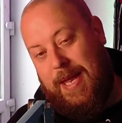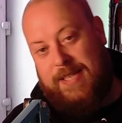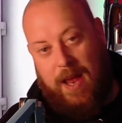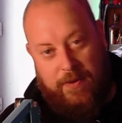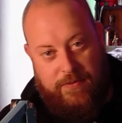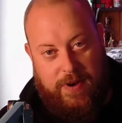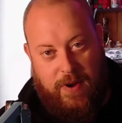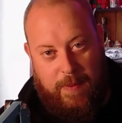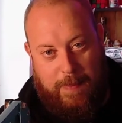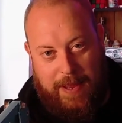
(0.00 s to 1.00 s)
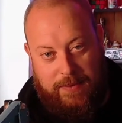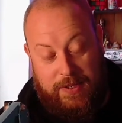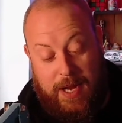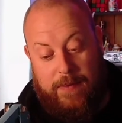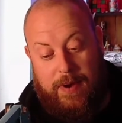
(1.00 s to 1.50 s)
It's
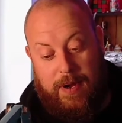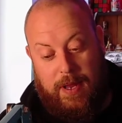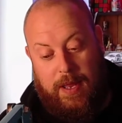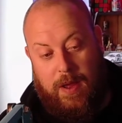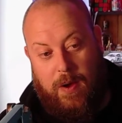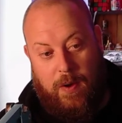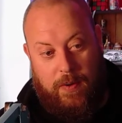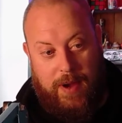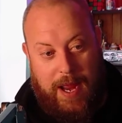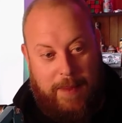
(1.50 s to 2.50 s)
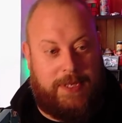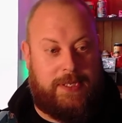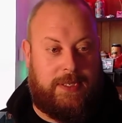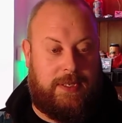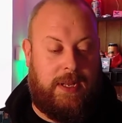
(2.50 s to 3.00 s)
£109 currently on
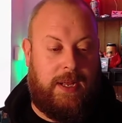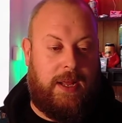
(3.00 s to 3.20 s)
Amazon.